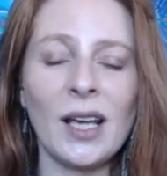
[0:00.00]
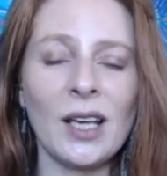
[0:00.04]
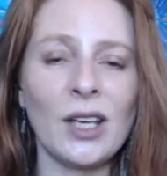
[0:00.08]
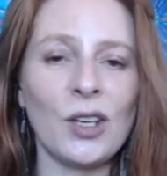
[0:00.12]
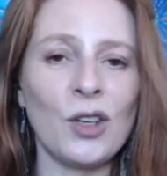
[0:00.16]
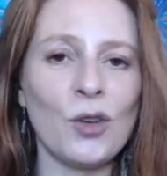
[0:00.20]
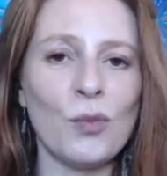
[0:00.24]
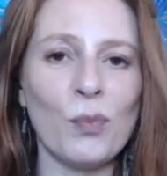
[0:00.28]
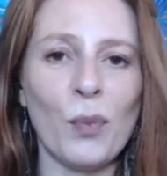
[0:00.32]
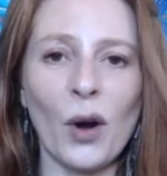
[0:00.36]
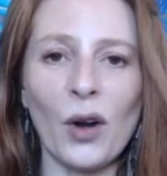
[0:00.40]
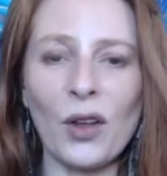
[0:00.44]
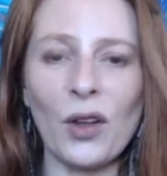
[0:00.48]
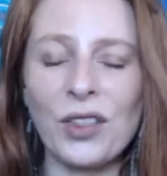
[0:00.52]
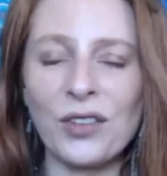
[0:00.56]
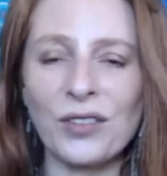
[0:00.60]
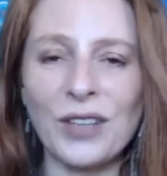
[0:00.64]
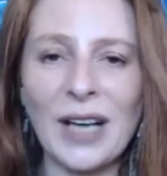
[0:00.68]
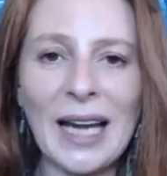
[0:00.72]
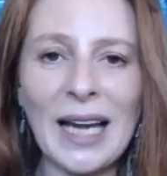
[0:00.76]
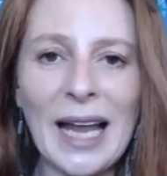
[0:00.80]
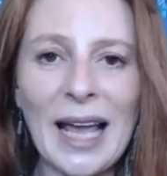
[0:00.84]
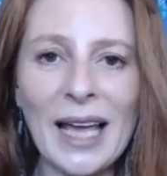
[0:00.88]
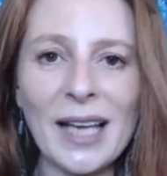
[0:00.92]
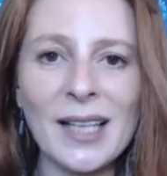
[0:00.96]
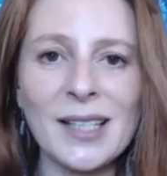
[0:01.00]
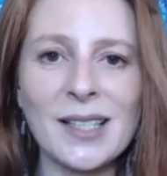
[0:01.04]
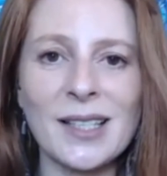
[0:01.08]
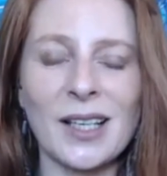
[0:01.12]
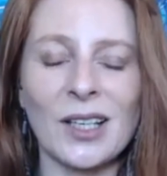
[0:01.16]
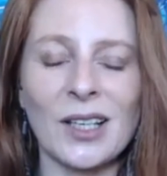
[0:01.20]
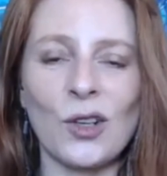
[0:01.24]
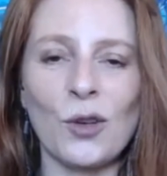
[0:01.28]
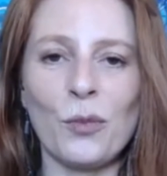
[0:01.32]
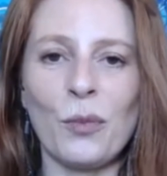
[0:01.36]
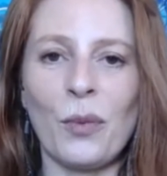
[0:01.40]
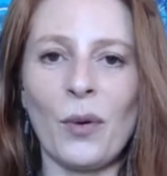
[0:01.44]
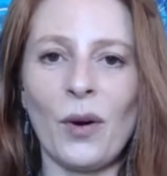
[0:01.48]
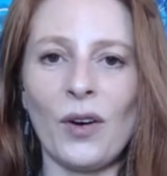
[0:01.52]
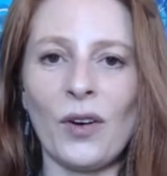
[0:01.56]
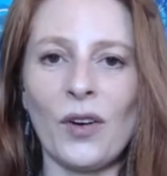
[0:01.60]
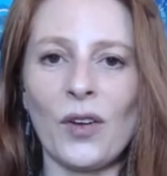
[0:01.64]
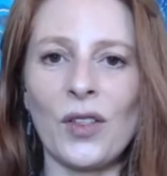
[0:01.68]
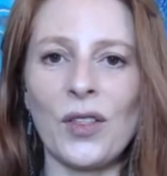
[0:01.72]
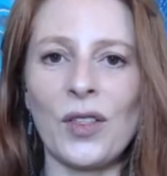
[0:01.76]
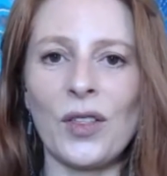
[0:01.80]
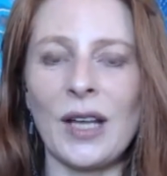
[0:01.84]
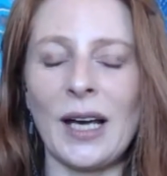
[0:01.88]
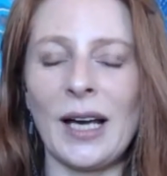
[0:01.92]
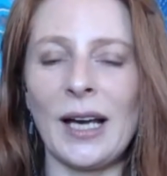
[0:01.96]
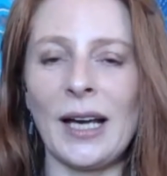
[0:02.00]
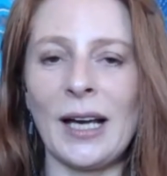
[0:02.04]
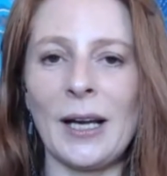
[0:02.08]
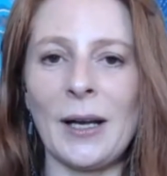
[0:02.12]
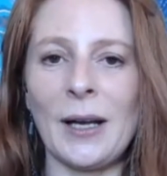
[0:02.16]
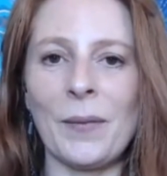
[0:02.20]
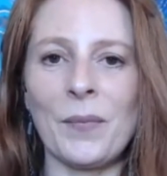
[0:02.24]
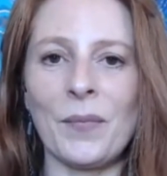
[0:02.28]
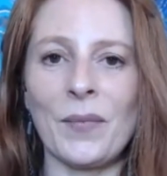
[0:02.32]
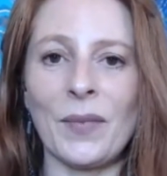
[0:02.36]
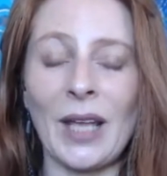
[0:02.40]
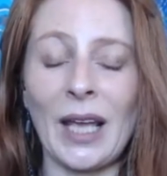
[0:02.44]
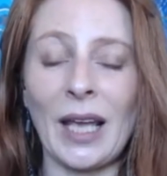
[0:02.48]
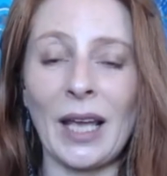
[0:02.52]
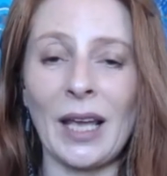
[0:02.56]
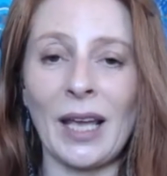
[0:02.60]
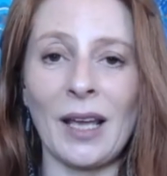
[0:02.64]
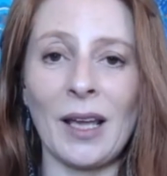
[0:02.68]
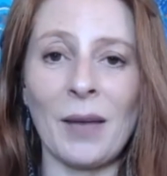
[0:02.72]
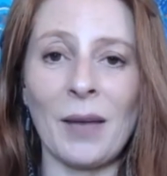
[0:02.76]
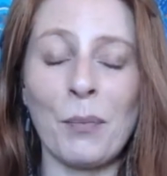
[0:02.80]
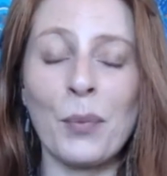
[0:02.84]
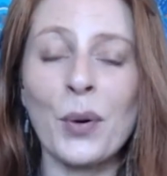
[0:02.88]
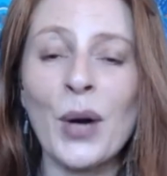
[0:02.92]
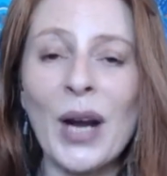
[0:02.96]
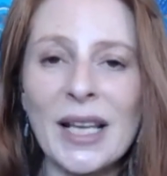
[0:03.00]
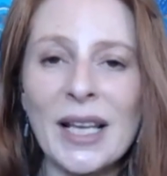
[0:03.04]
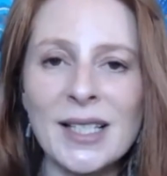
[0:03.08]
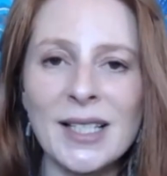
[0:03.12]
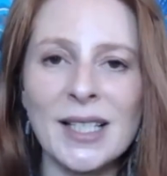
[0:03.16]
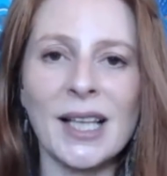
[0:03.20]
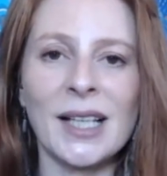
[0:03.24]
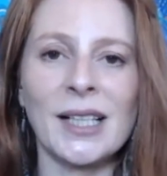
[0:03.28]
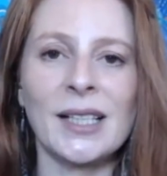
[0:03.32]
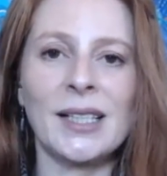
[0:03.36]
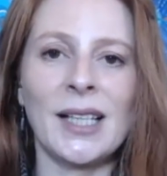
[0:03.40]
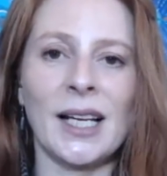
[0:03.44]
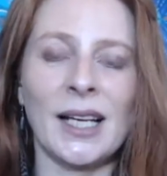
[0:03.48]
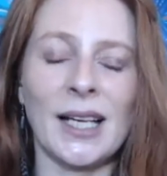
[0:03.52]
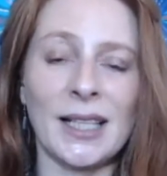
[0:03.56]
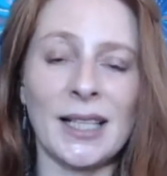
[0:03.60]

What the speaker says: you both relax and you both present and